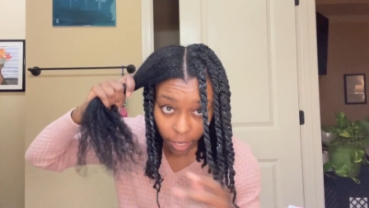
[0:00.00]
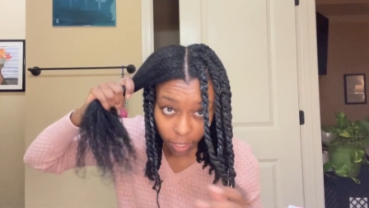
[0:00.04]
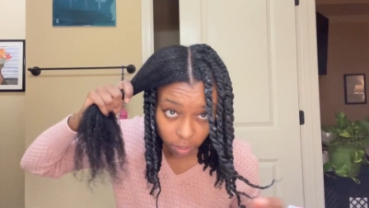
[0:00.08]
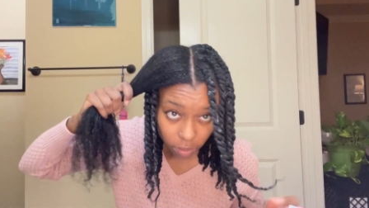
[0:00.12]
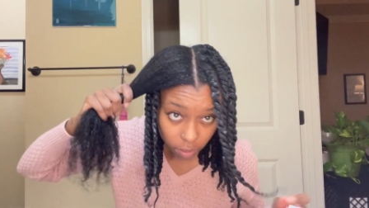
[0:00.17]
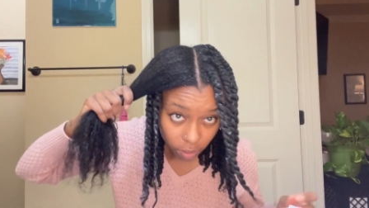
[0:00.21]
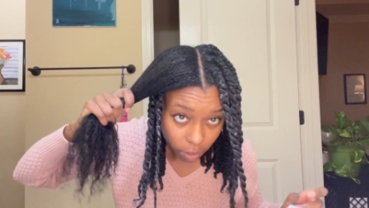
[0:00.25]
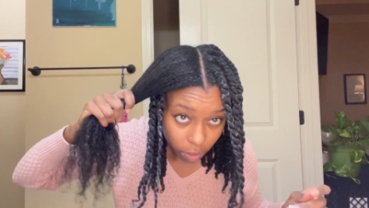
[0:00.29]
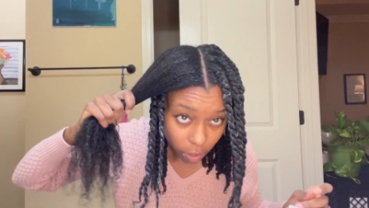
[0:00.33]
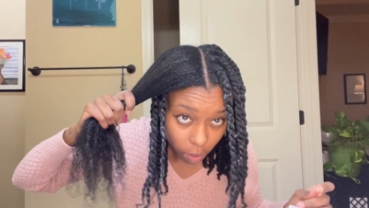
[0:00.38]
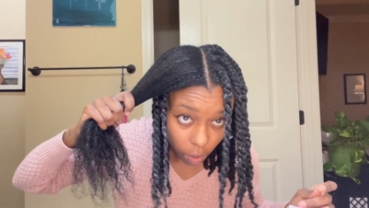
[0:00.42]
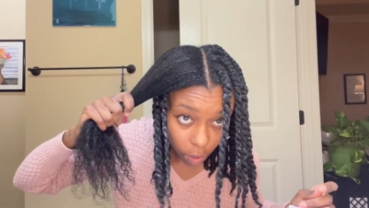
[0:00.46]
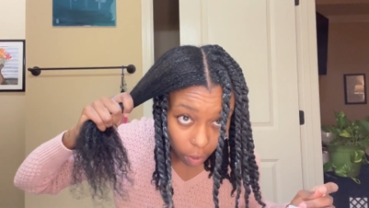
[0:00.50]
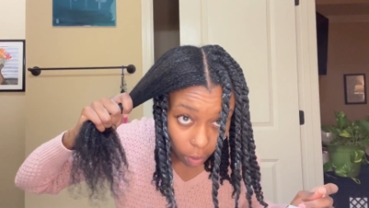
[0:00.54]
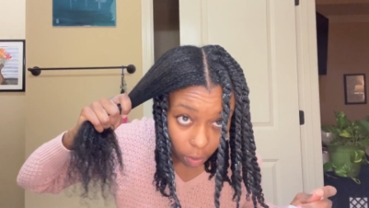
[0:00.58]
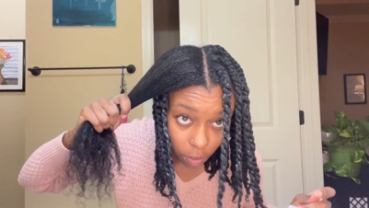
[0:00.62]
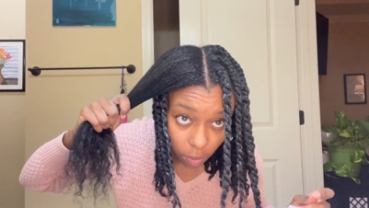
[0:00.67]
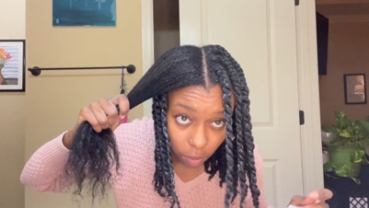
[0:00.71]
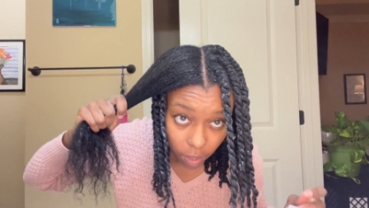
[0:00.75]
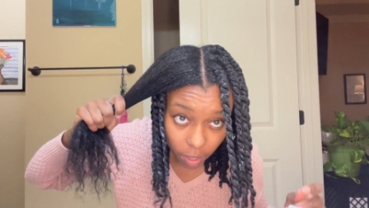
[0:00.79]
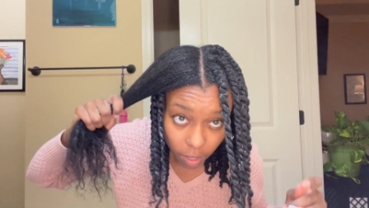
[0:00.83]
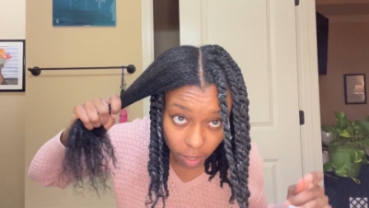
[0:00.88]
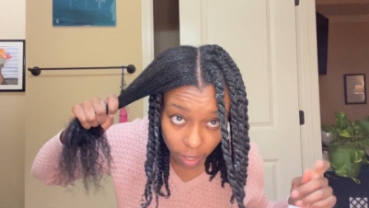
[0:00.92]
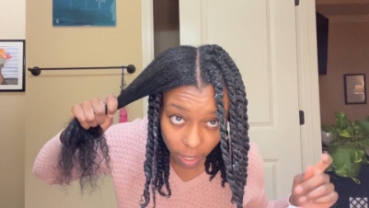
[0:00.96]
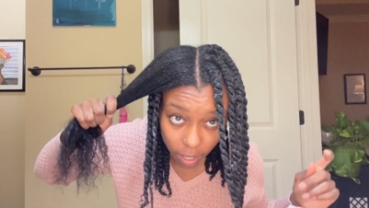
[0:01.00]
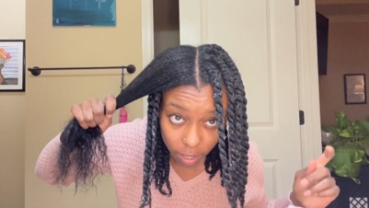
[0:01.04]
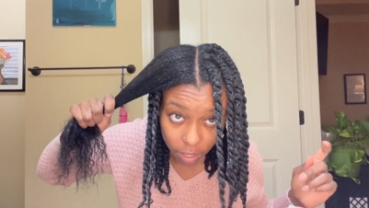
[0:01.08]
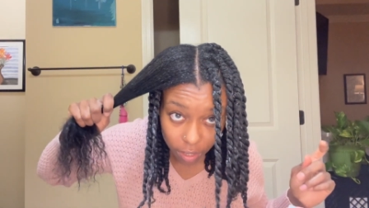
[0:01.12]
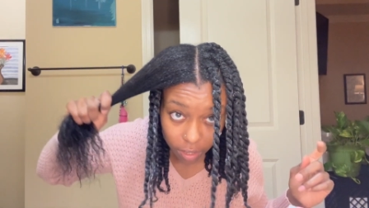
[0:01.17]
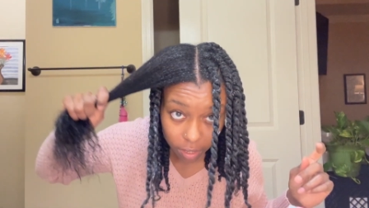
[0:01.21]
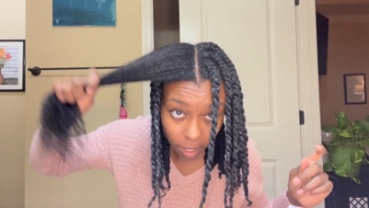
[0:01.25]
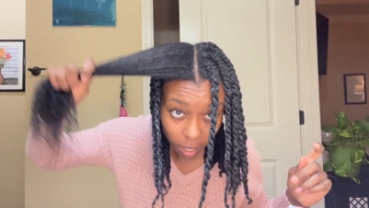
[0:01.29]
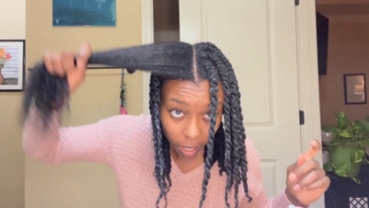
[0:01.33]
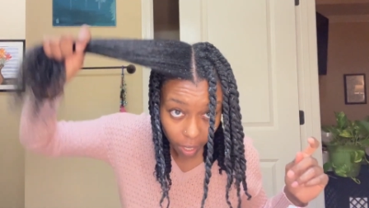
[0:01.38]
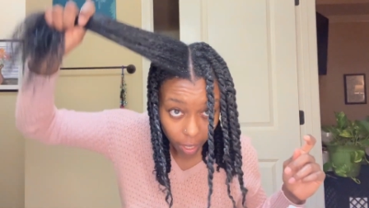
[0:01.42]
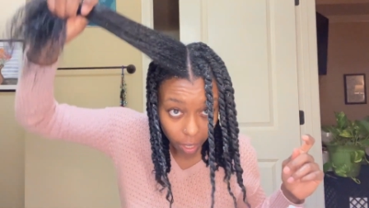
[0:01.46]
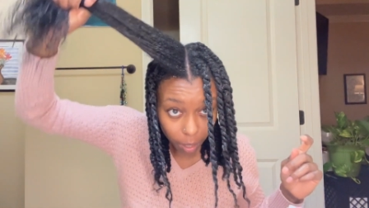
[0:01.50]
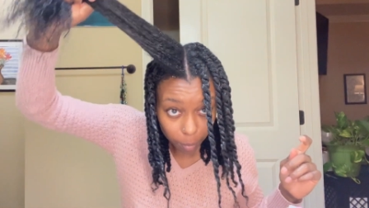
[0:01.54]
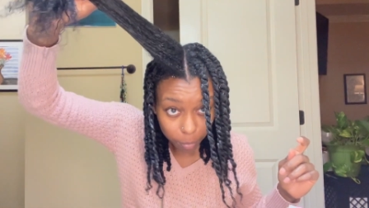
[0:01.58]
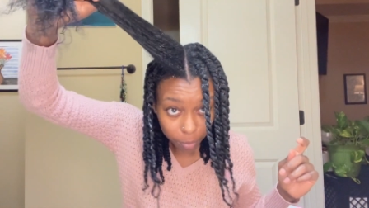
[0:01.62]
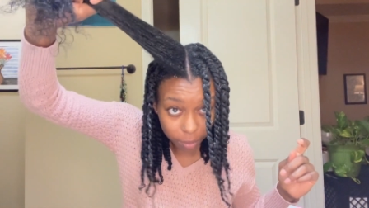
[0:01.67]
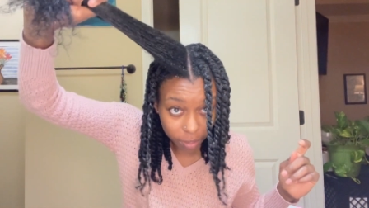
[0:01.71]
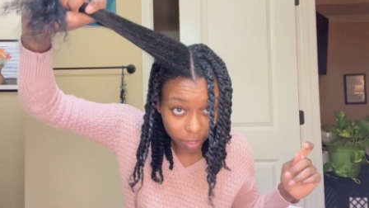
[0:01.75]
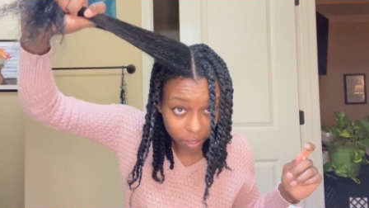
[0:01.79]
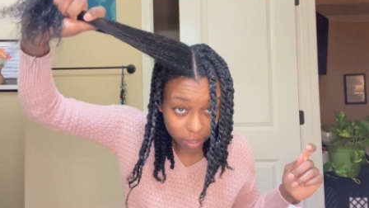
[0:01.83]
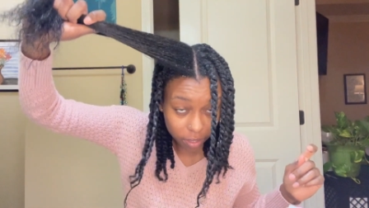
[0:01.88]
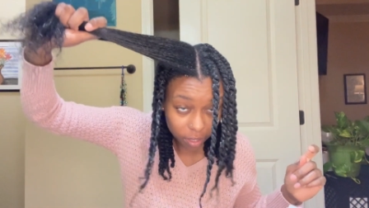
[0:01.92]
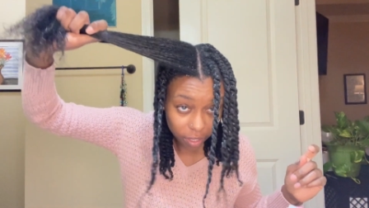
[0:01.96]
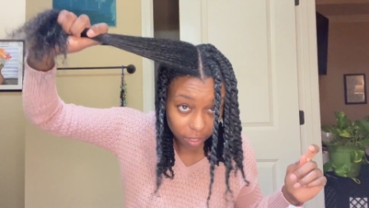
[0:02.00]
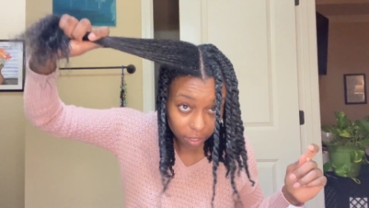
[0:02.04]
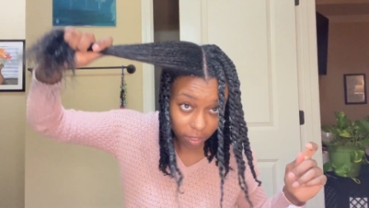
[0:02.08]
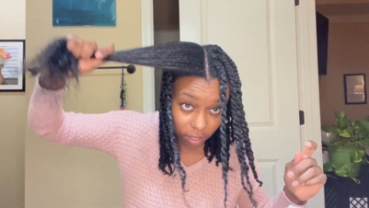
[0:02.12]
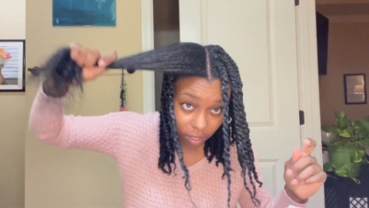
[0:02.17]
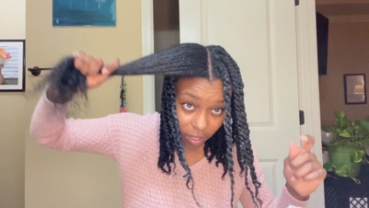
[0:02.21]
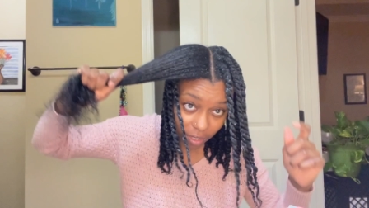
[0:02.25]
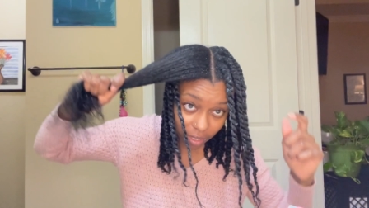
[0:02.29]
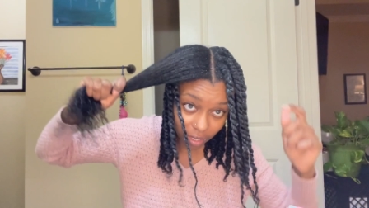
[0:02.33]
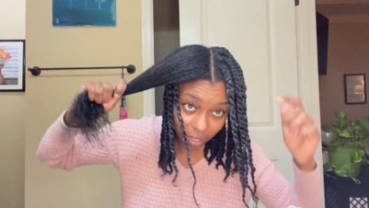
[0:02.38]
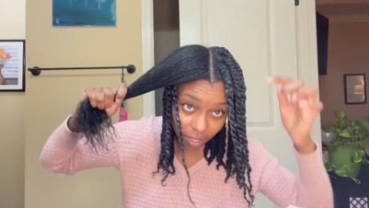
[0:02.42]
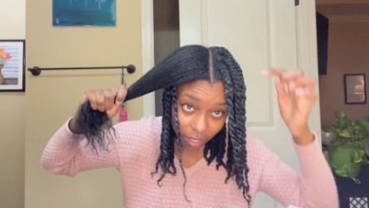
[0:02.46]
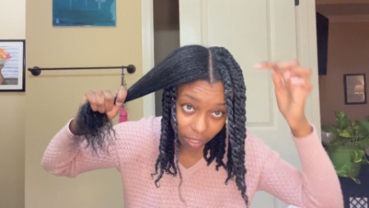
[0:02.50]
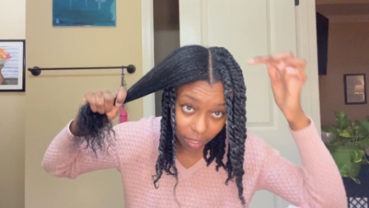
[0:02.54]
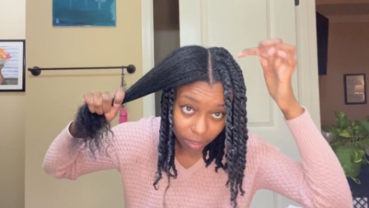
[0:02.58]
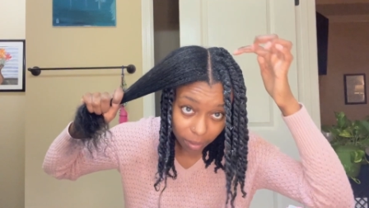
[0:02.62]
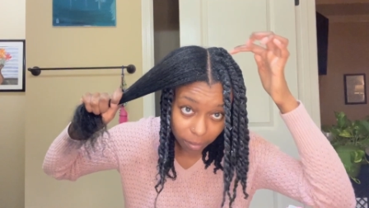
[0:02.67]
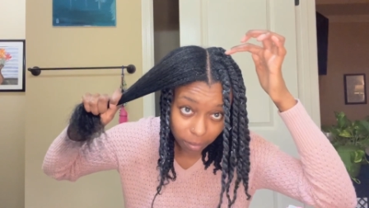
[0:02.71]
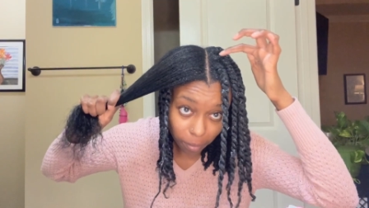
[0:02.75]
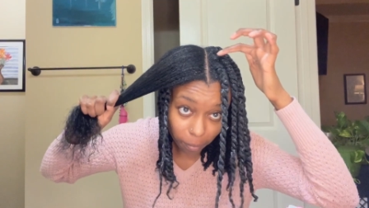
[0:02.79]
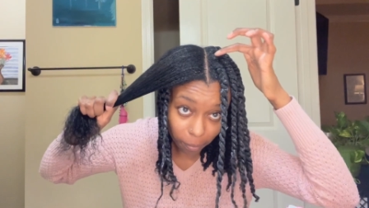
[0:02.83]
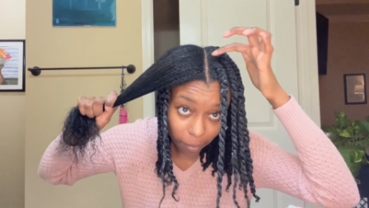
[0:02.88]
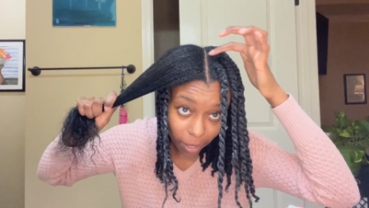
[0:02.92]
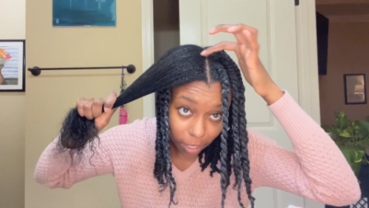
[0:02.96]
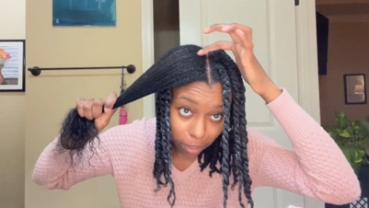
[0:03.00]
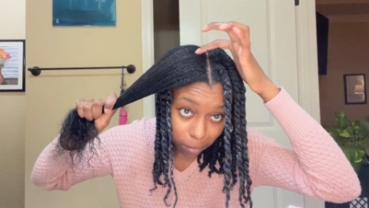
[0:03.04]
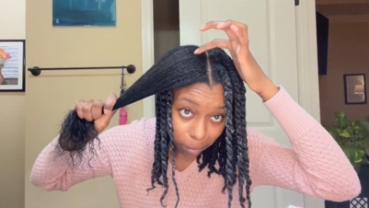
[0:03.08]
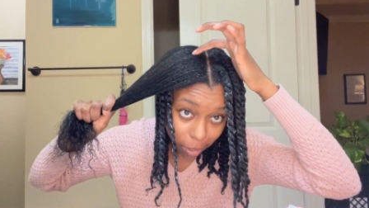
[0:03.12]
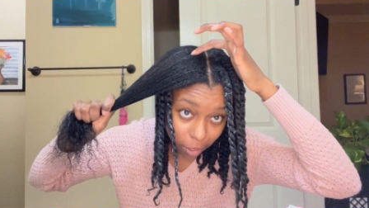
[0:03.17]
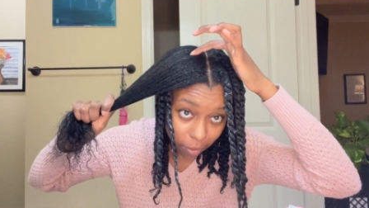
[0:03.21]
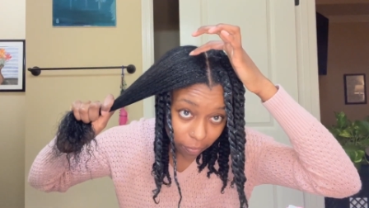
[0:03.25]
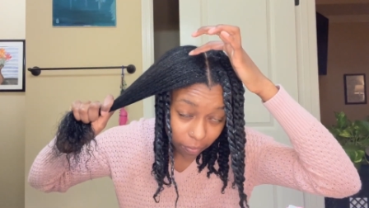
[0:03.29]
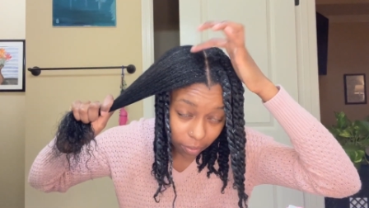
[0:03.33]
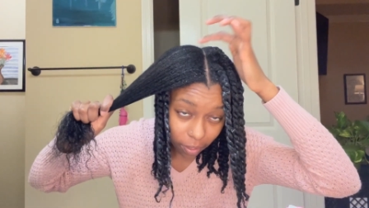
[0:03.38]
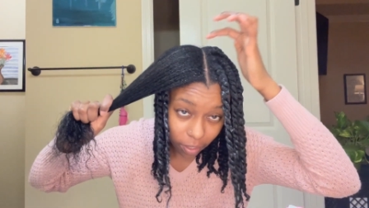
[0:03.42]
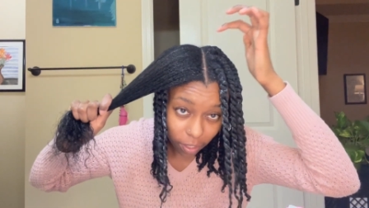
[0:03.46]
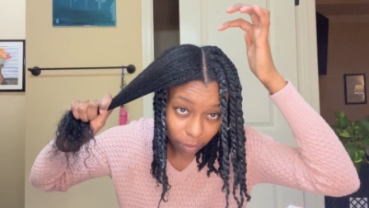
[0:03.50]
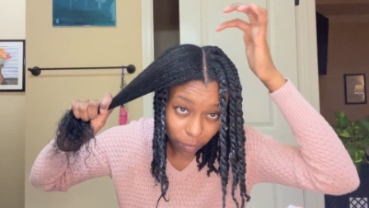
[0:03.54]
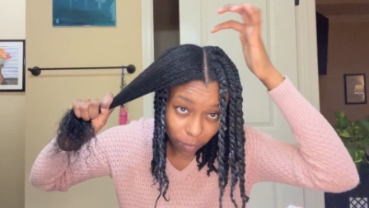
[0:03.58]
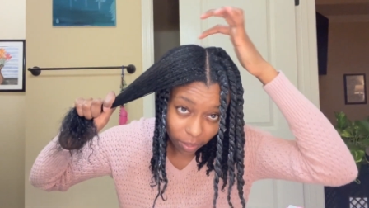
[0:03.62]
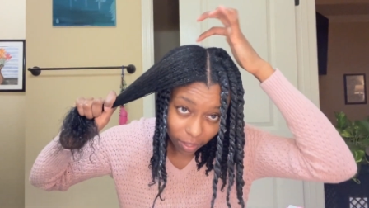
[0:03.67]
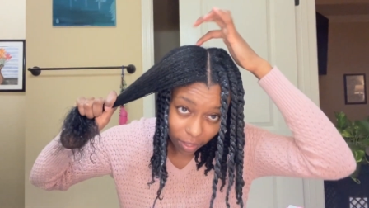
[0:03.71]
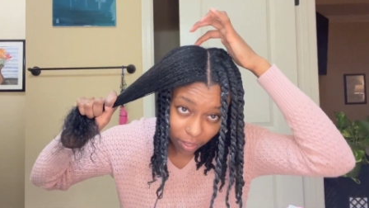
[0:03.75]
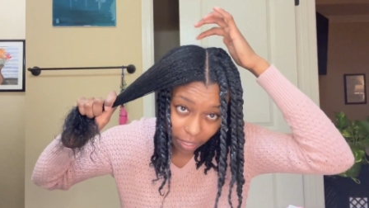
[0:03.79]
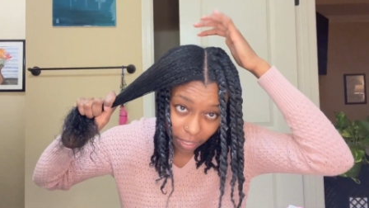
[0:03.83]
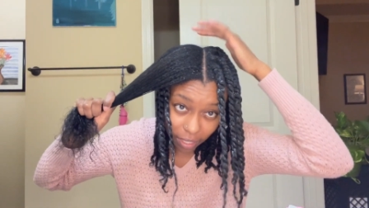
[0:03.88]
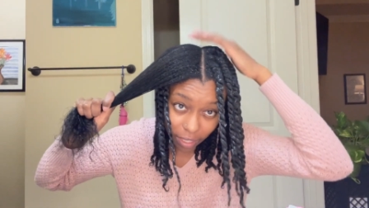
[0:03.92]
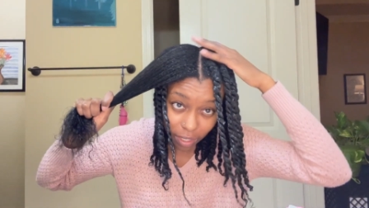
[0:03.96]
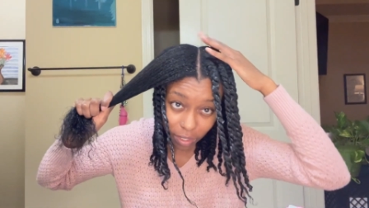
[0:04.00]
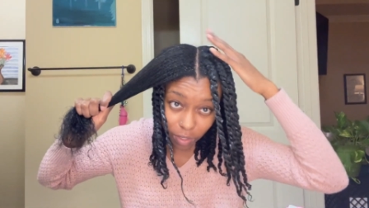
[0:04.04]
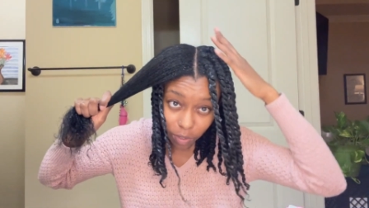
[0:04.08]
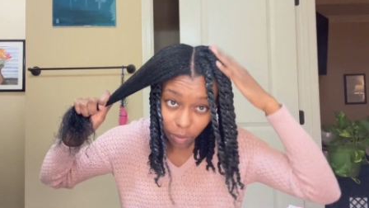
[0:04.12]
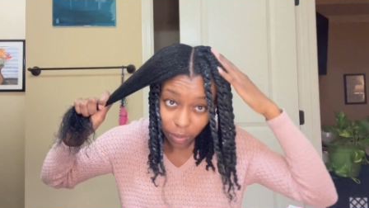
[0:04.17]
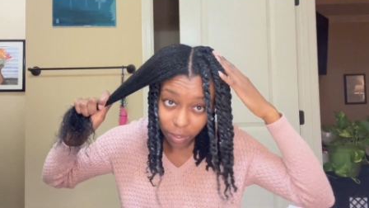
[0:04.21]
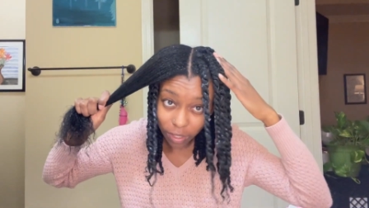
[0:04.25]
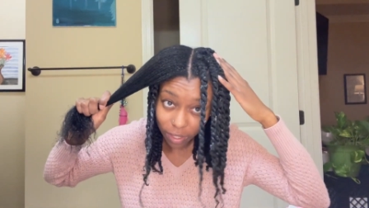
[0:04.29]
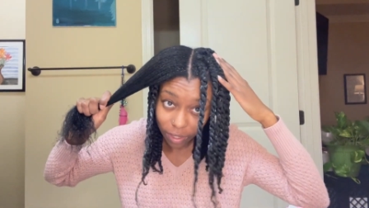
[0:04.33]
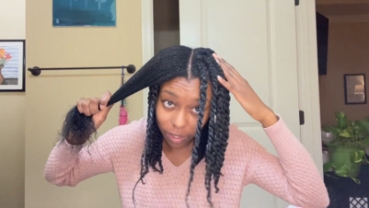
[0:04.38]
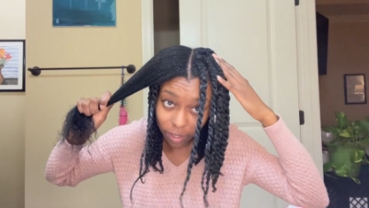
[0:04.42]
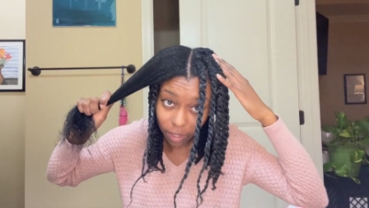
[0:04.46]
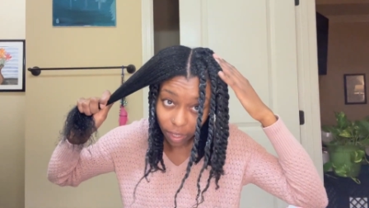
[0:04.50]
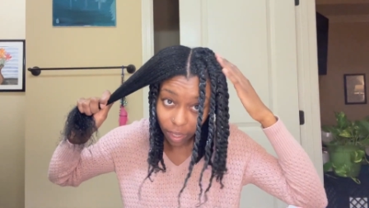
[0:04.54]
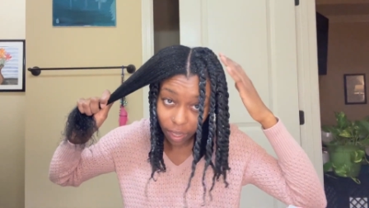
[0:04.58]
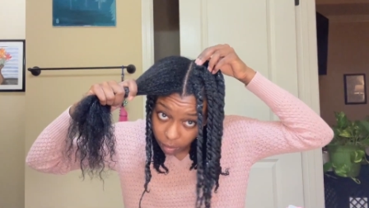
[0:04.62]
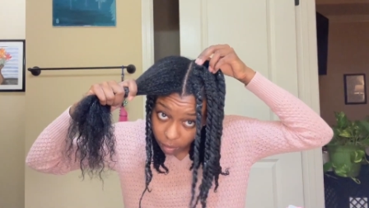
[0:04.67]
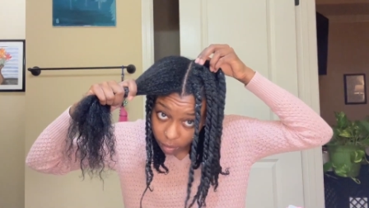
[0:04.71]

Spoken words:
so the goal at the top on this section is to get them to match perfectly with these on this side.